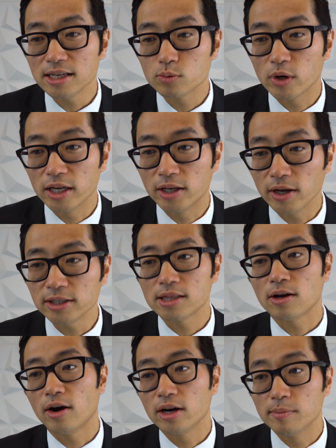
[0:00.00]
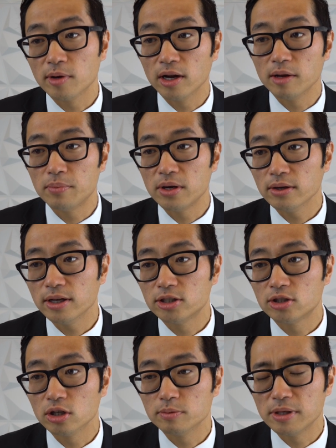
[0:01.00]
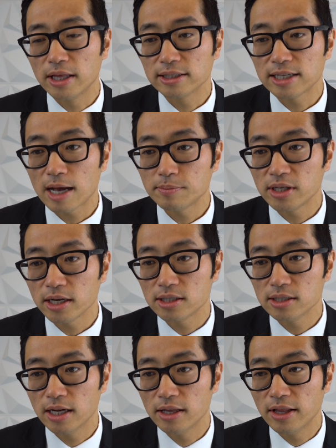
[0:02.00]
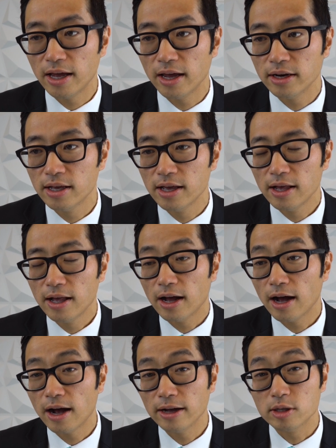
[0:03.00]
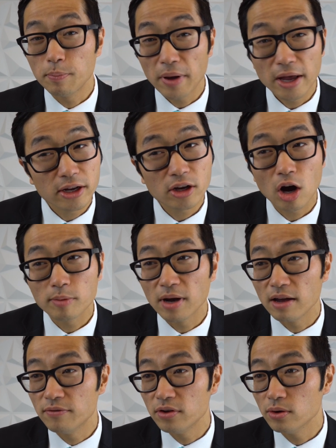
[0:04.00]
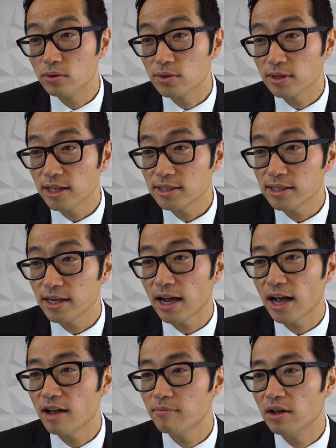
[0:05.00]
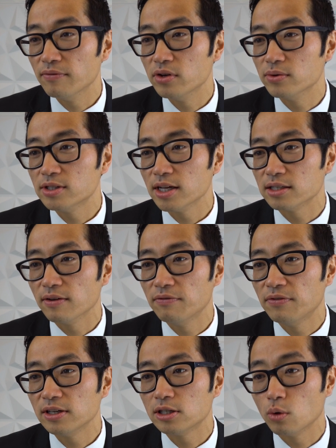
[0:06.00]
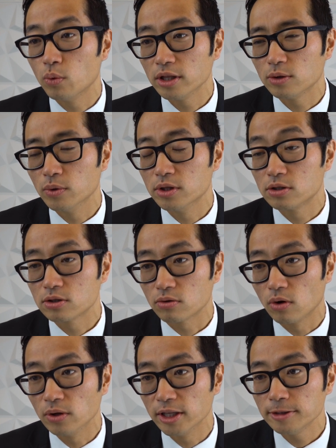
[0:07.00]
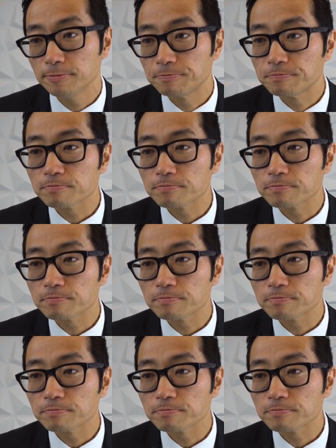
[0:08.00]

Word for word: is when I get to the argument on appeal, it shows me that top section and then uh, depending on my view, so let's say I have my view set to fit to width with scrolling